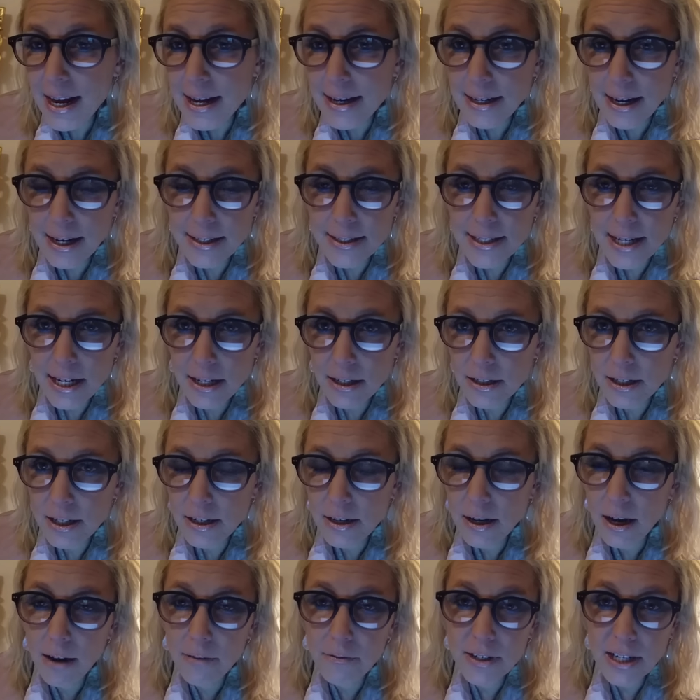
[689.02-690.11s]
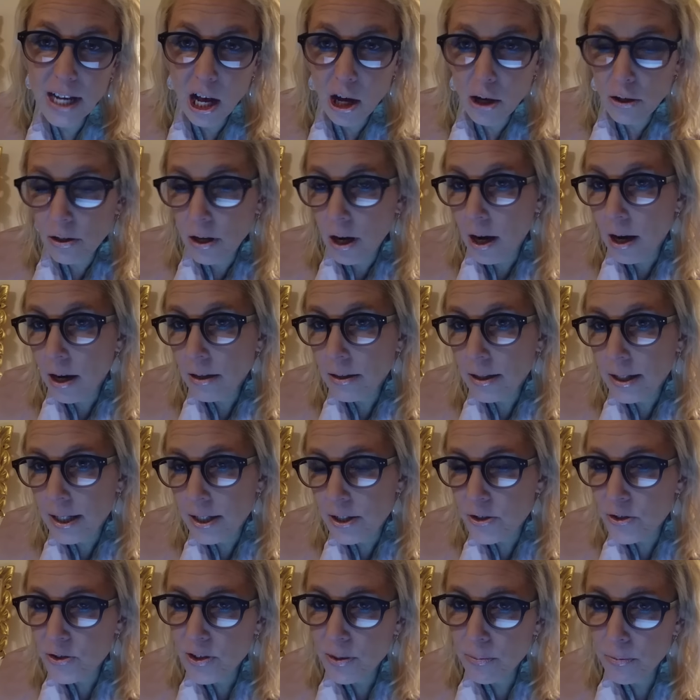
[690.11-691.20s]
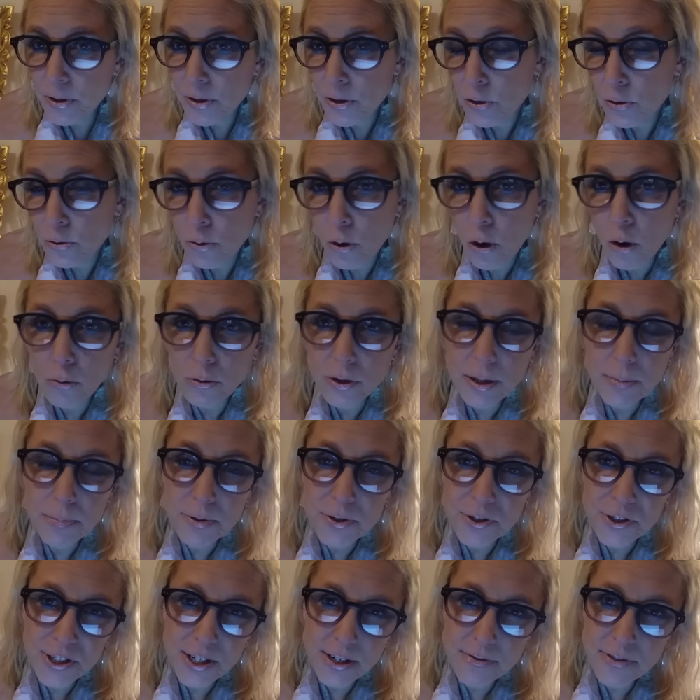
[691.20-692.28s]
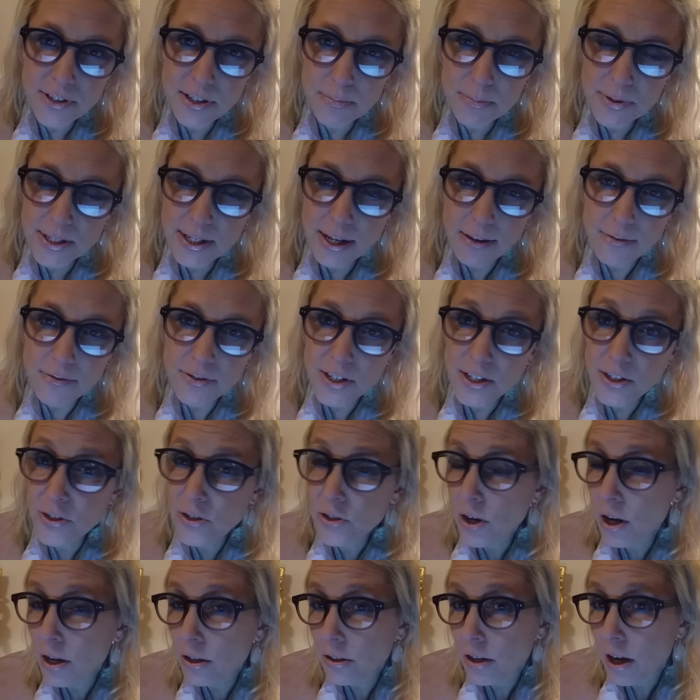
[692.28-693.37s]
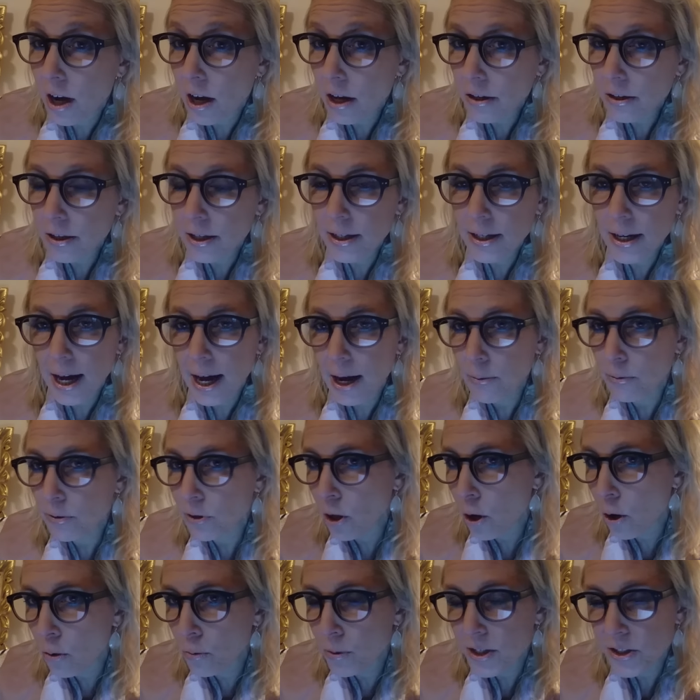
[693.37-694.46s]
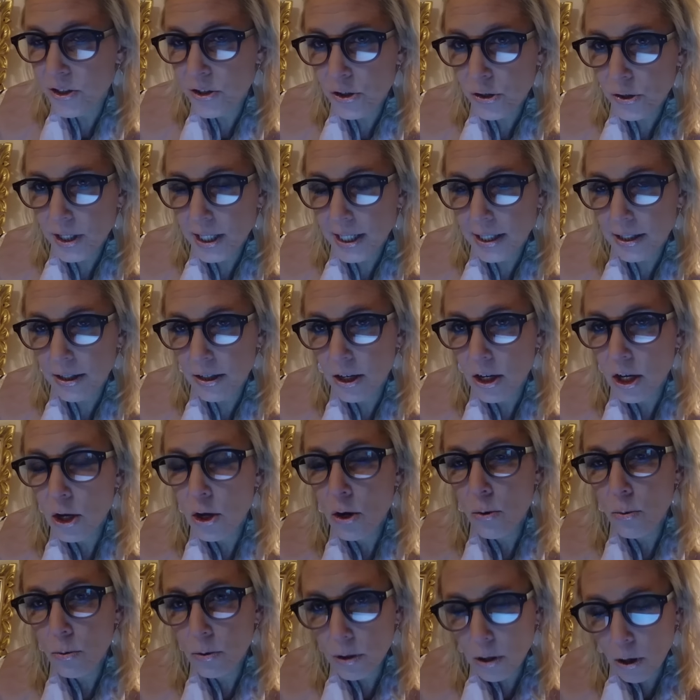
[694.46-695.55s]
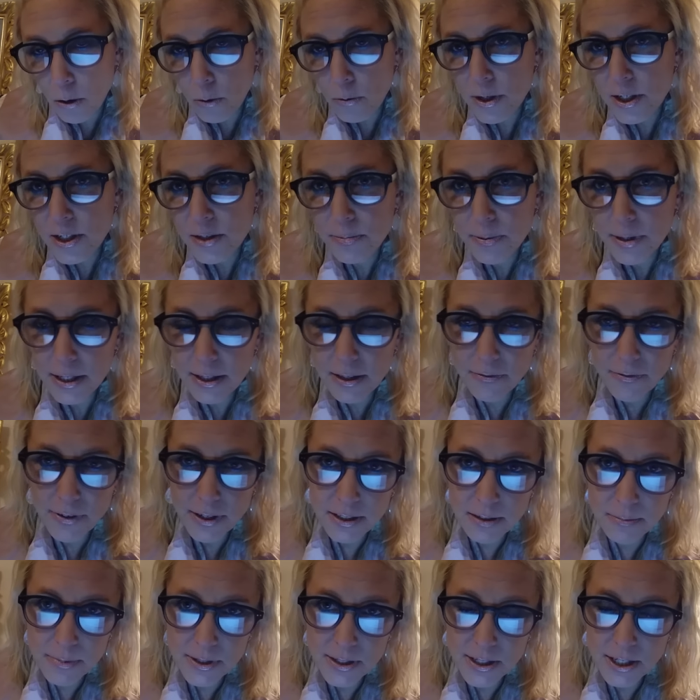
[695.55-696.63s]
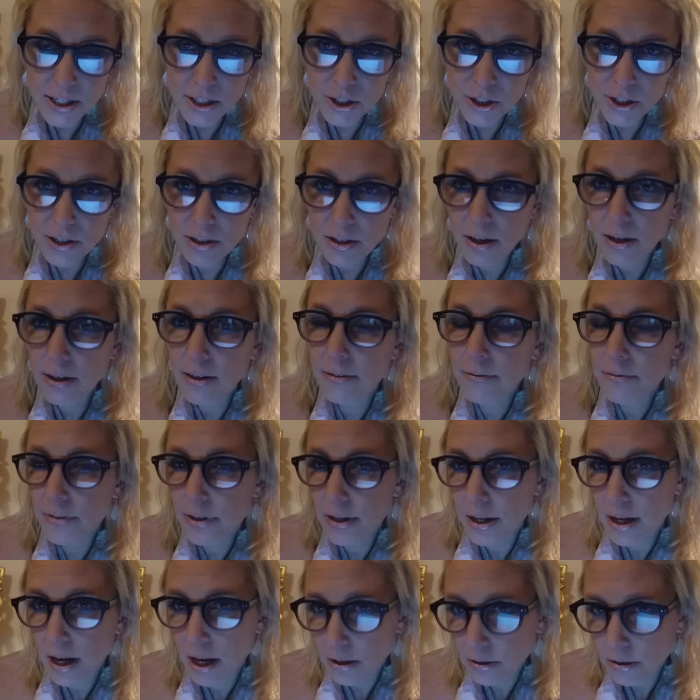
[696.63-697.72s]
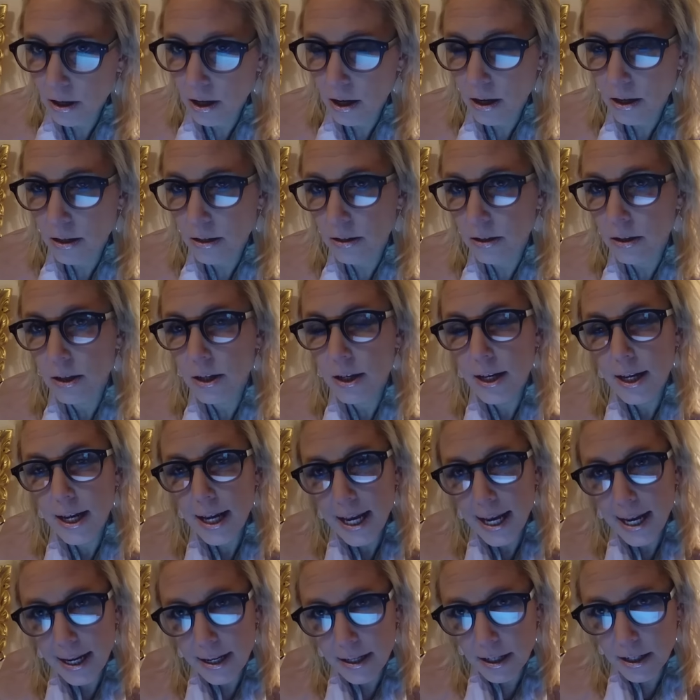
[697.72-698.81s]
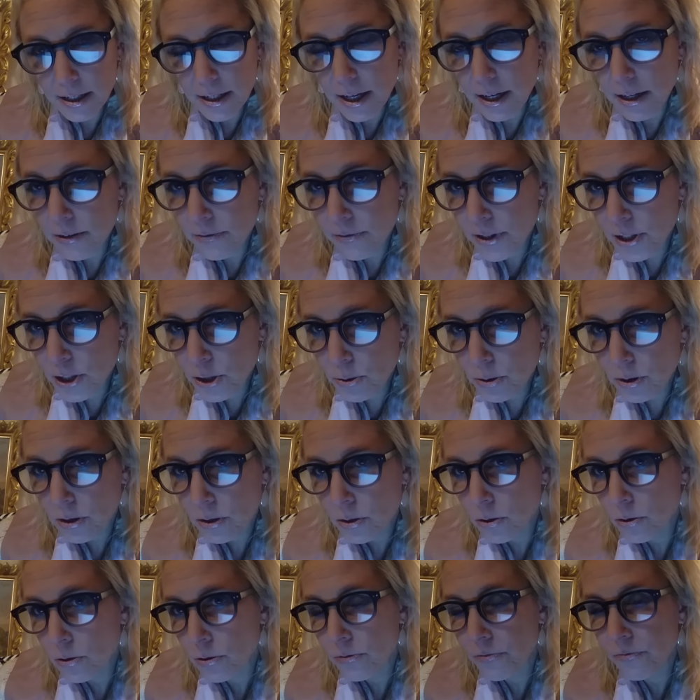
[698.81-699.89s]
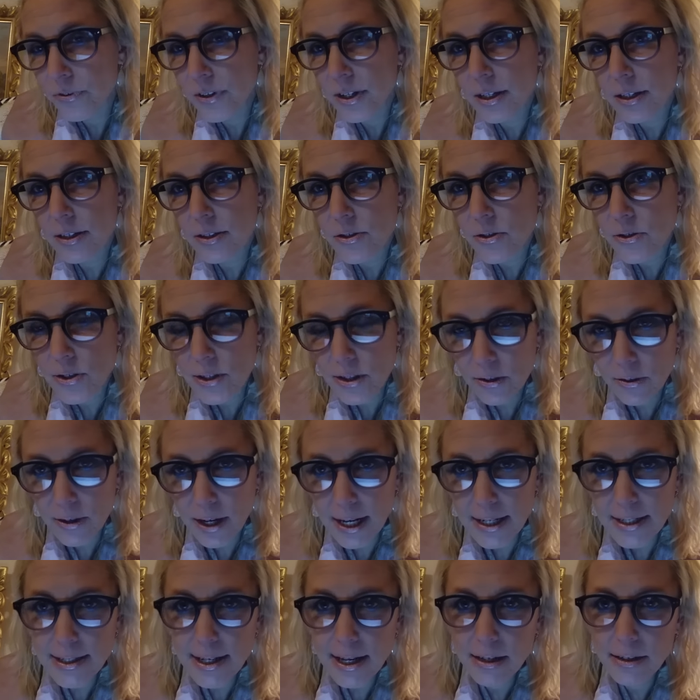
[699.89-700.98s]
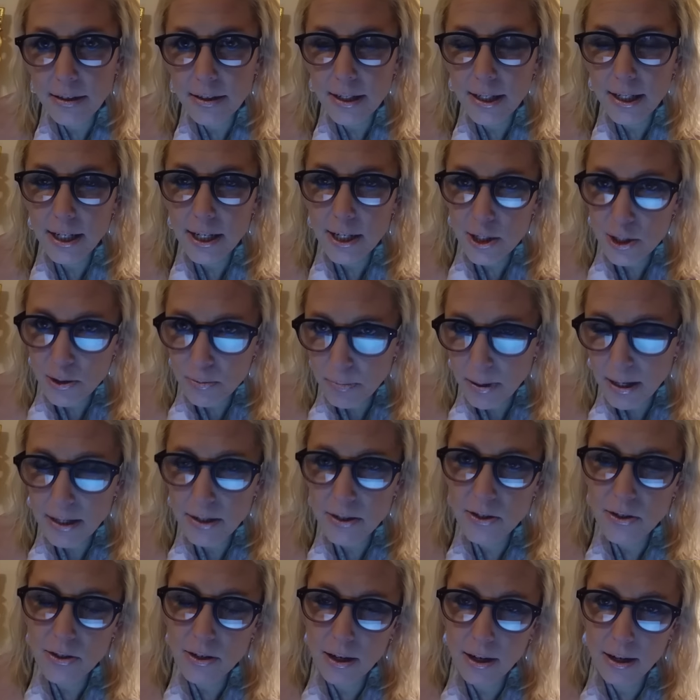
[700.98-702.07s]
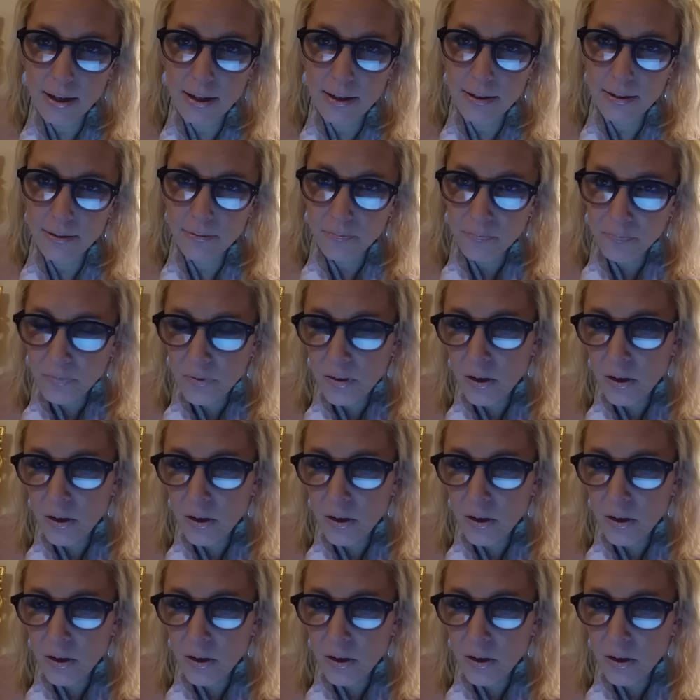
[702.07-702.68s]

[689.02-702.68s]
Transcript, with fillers: an identity of an alcoholic, someone who only perceives themselves as an alcoholic, I will always drink, will always be at the victimization of alcohol. In an individual who feels their identity is based on